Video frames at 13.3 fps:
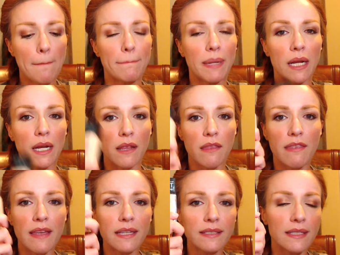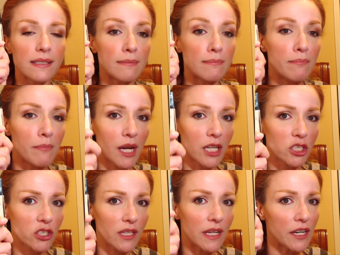But this is much
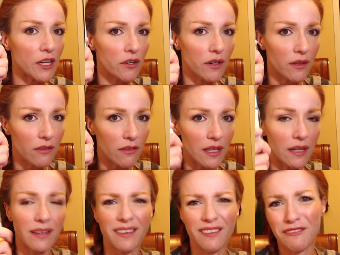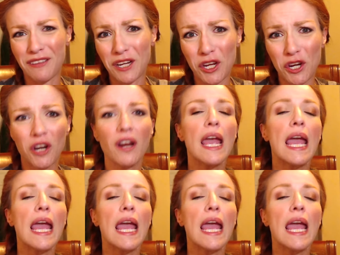thinner. It's thinner.